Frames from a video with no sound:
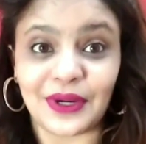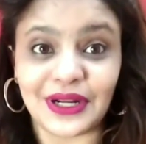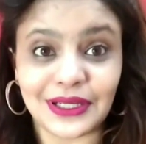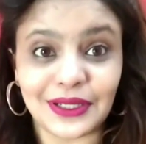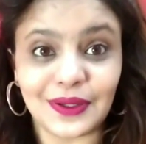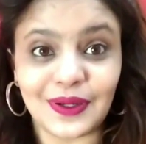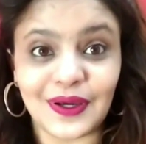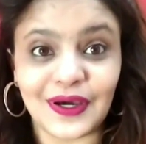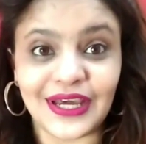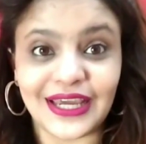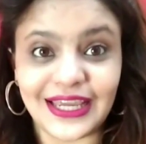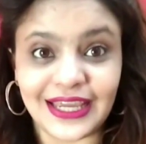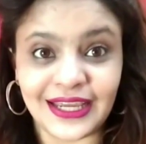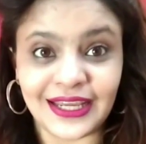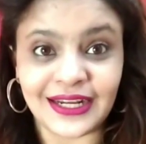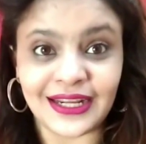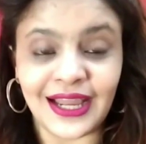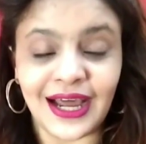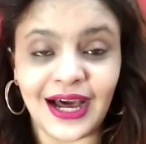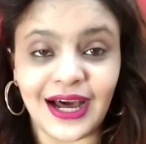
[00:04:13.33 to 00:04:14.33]
particular
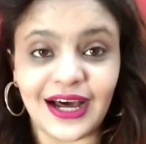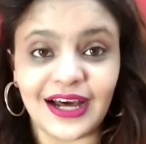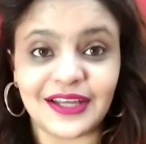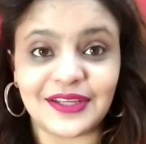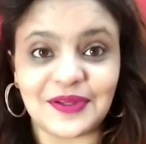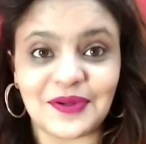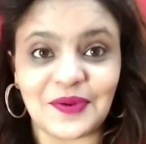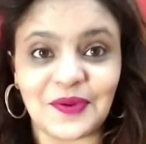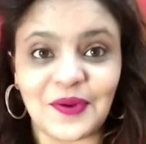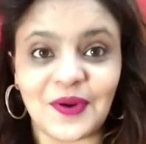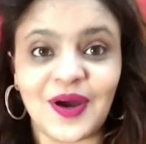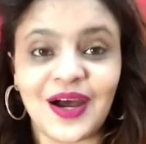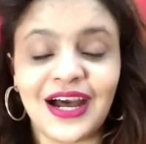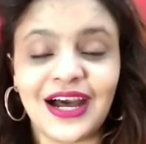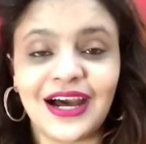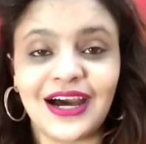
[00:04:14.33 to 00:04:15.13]
area, you know,